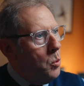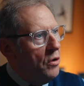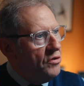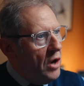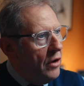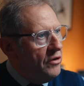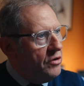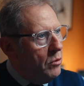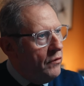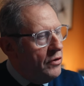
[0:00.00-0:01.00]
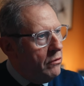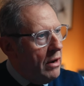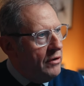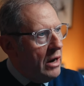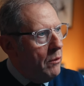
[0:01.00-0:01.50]
We're starting to move in the
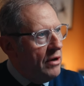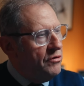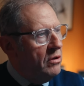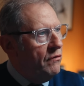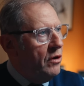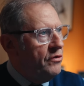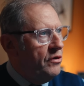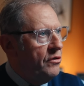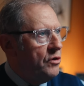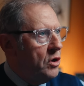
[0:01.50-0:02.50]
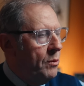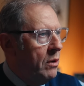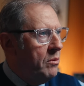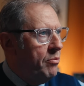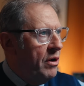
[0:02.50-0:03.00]
right direction. The velocities are coming
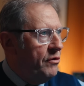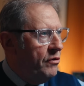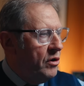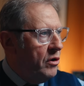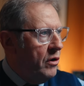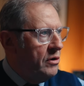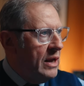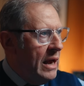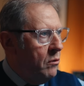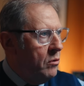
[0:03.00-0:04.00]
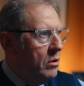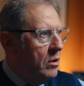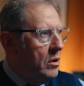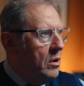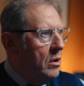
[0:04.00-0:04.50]
up, the pressures are going down.
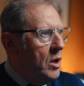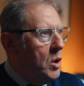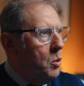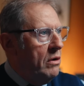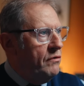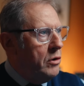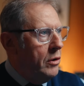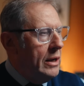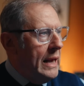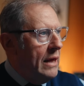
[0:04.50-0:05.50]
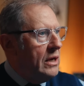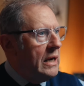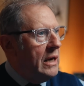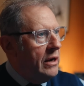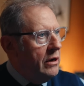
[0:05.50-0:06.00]
We've got to get the
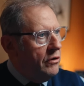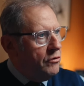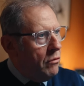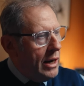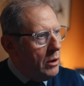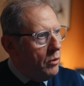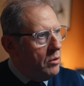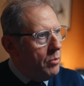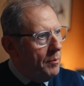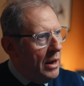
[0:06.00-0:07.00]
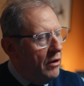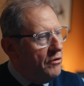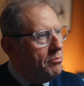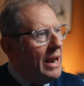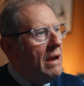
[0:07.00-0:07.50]
cleanliness right with the
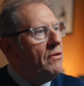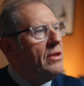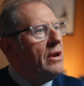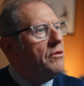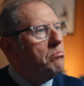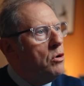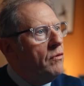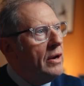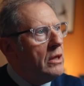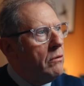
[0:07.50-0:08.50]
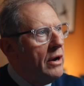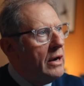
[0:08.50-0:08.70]
propellants, but everything is moving in the right